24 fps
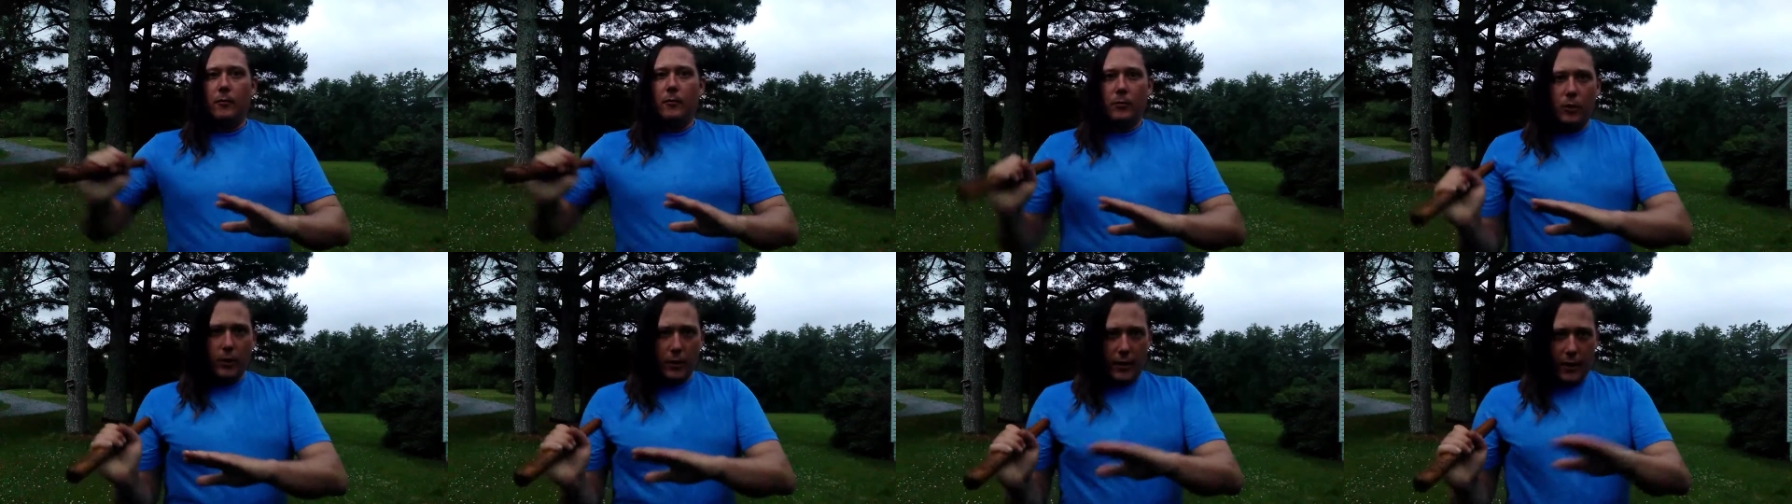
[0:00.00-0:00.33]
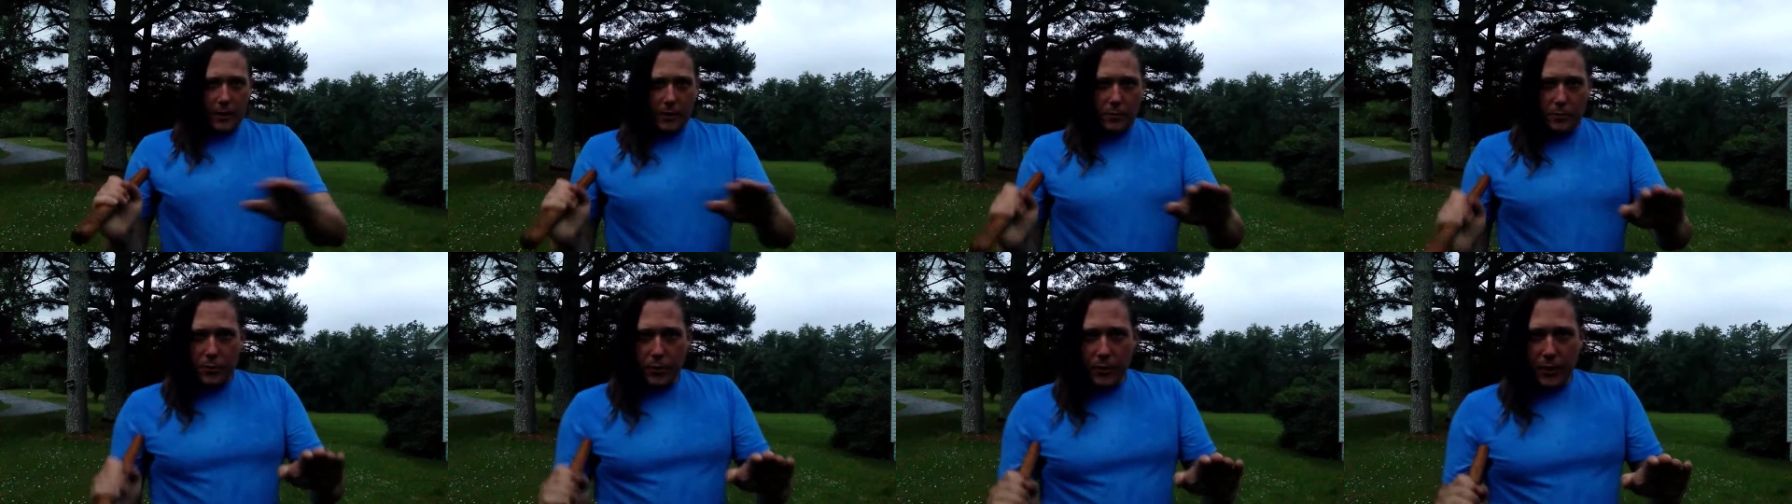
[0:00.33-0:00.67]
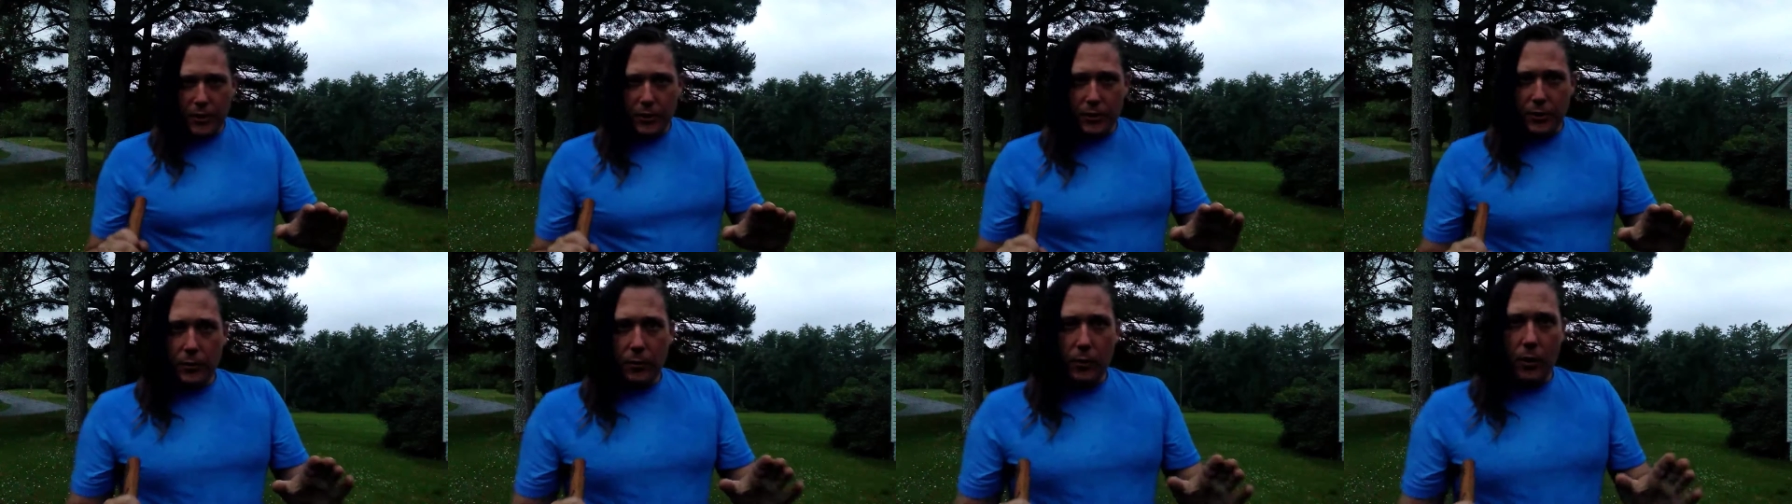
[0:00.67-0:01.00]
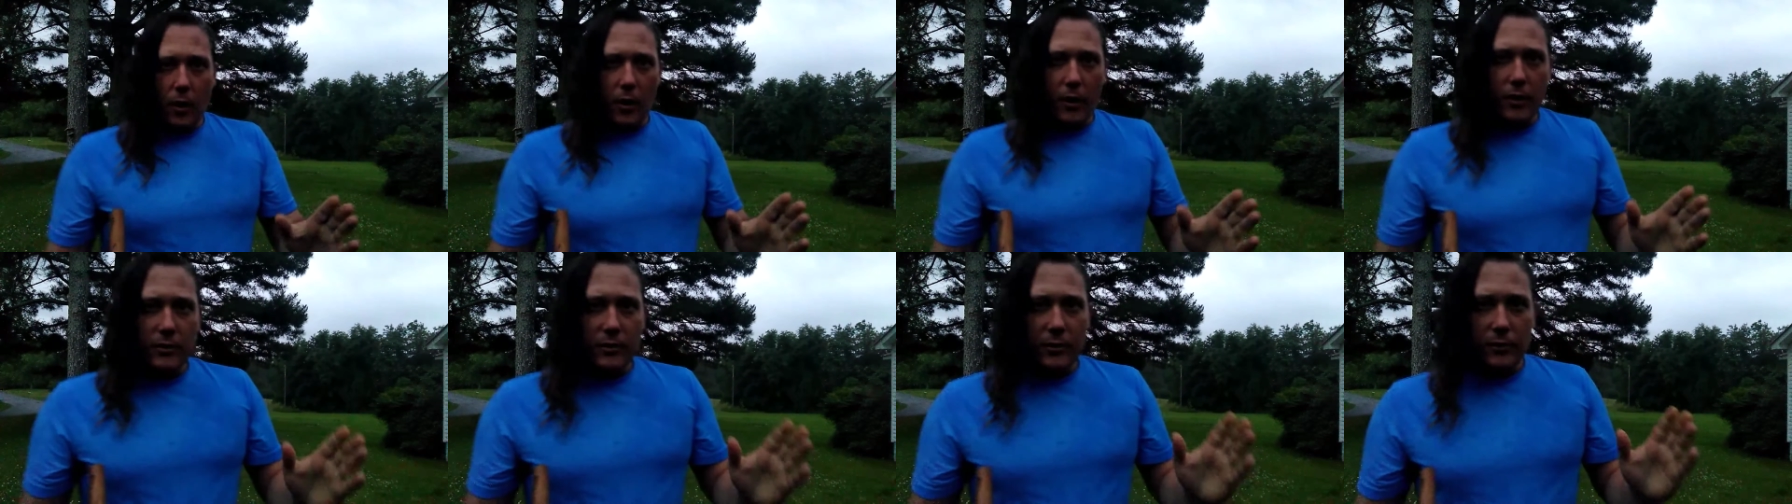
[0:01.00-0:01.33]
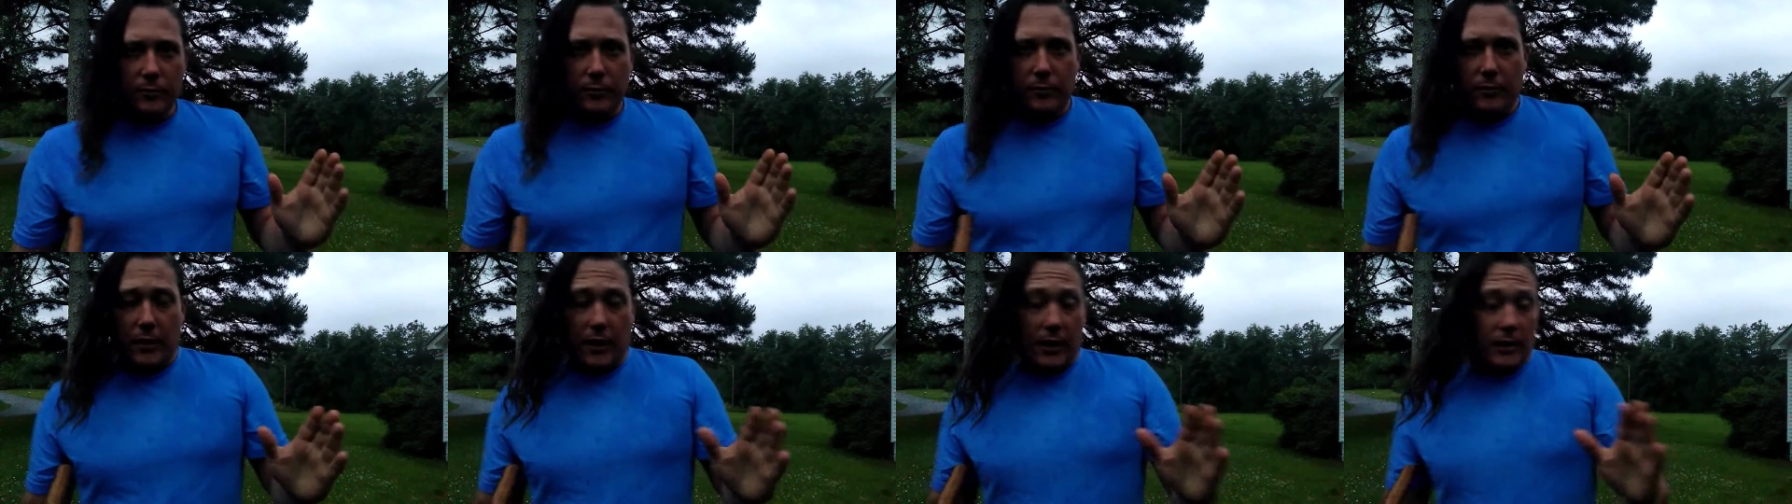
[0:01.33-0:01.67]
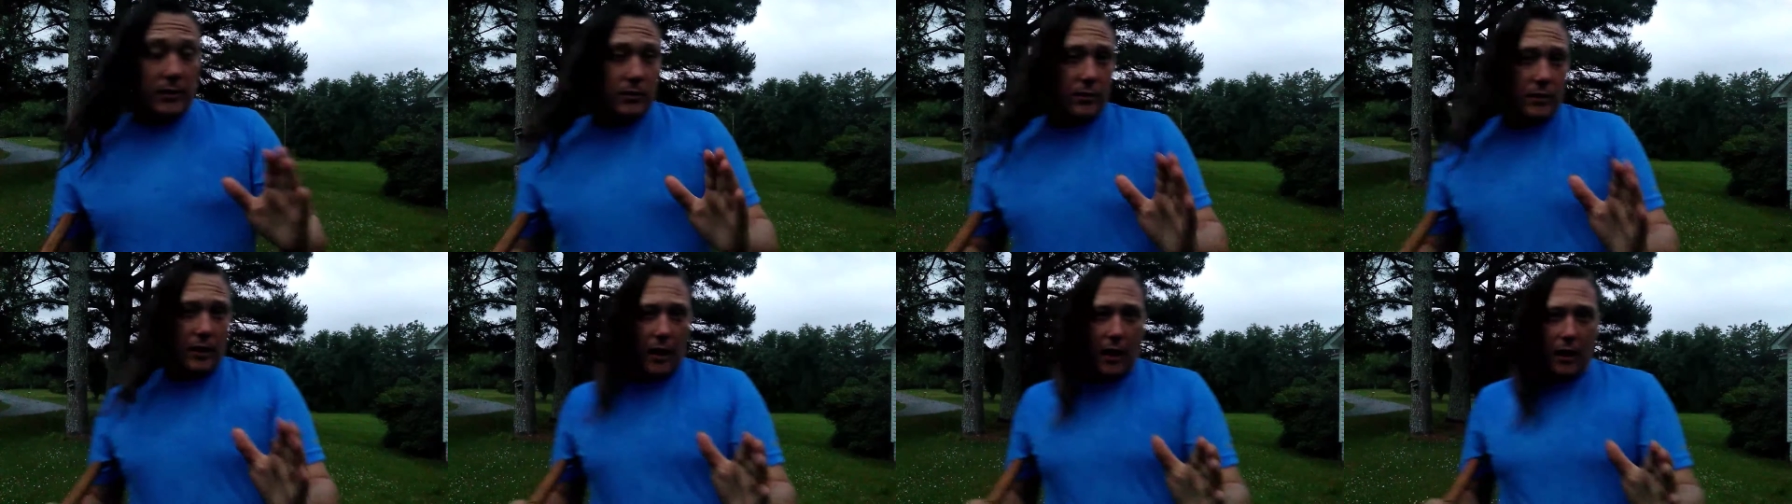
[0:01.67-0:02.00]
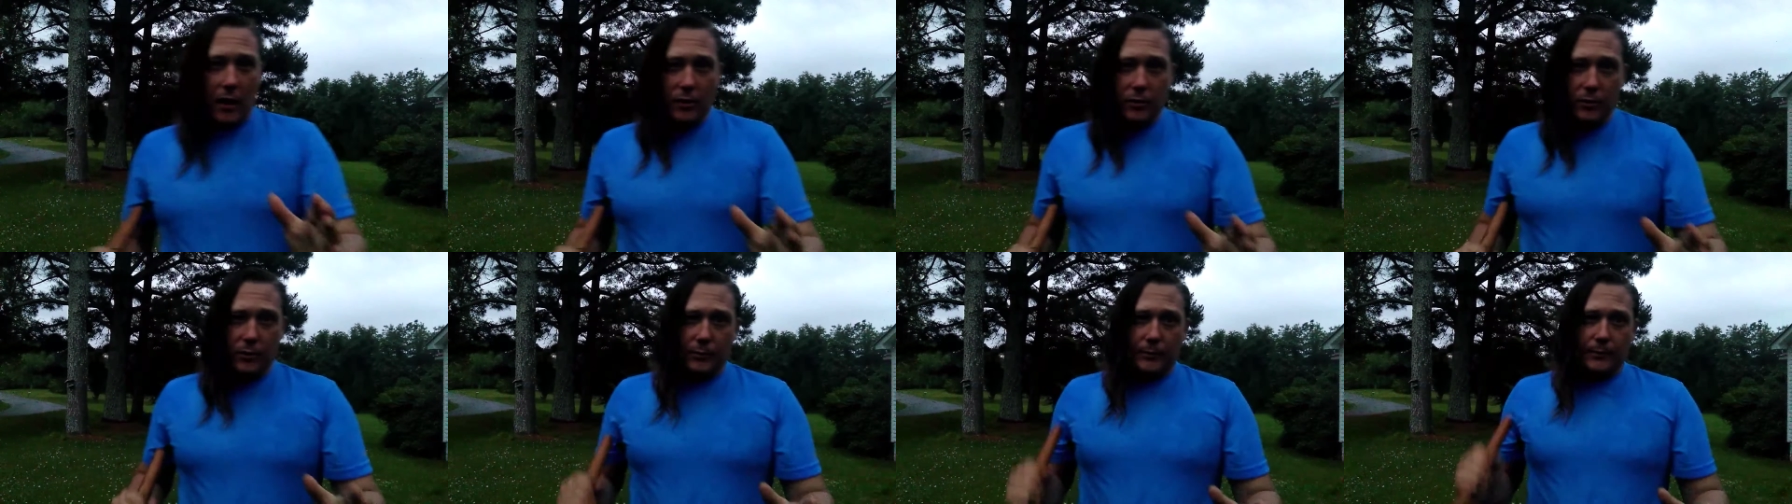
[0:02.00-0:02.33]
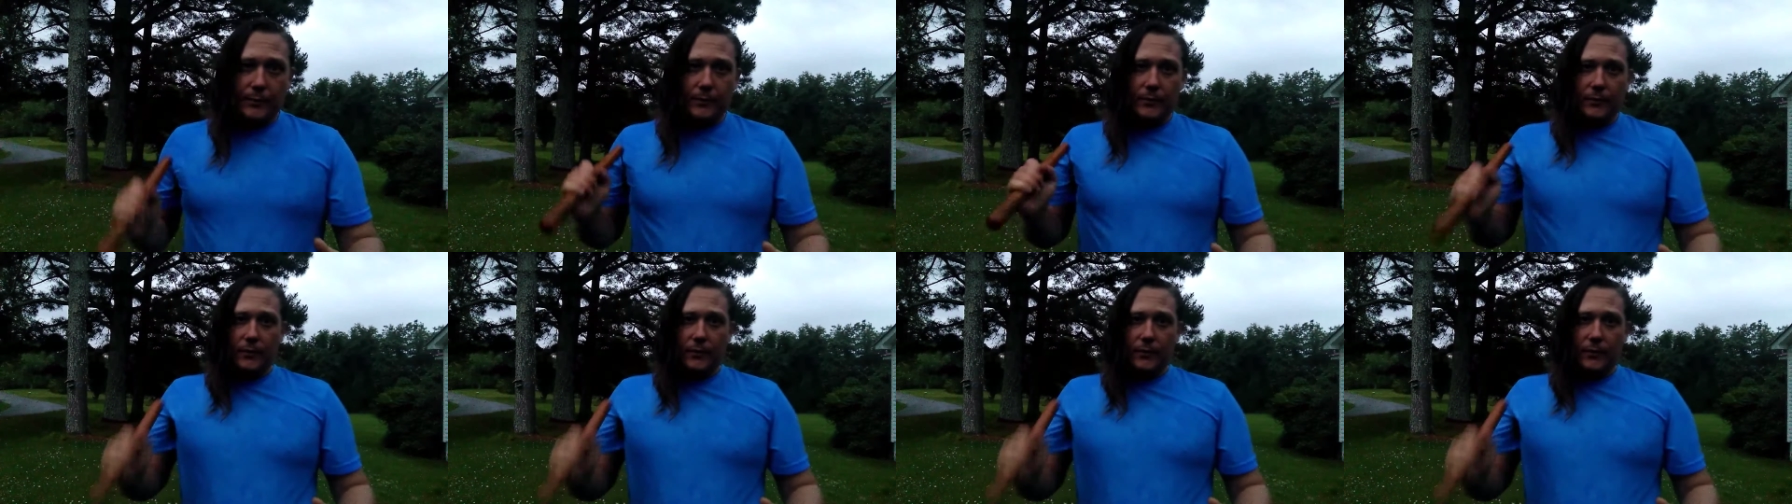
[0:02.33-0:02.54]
look at traditional arts and styles,